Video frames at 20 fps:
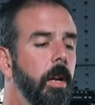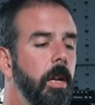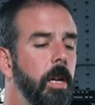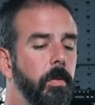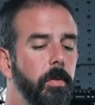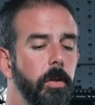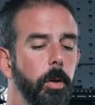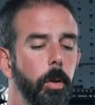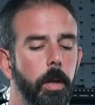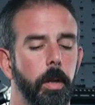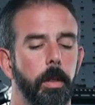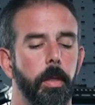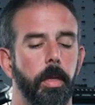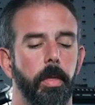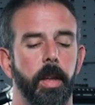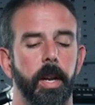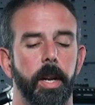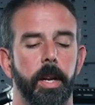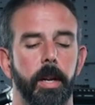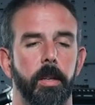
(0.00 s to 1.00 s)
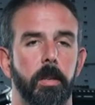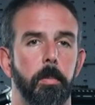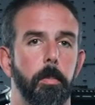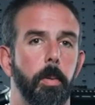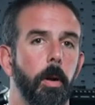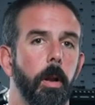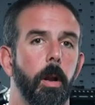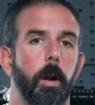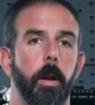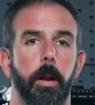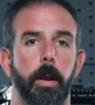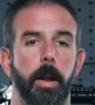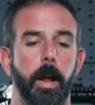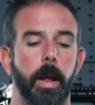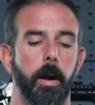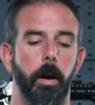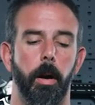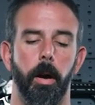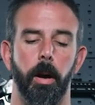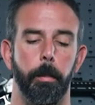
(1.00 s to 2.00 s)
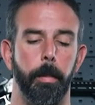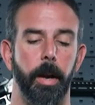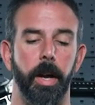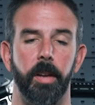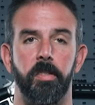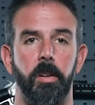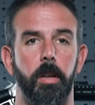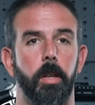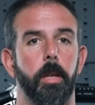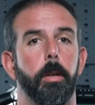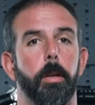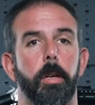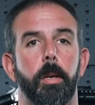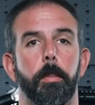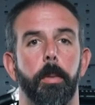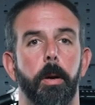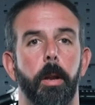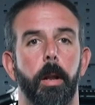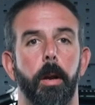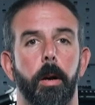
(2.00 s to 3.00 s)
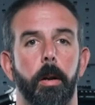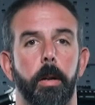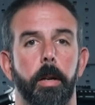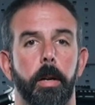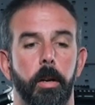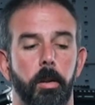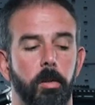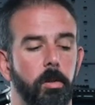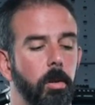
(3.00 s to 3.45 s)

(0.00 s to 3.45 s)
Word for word: If you can think it to put on an AR, basically you can put it on here.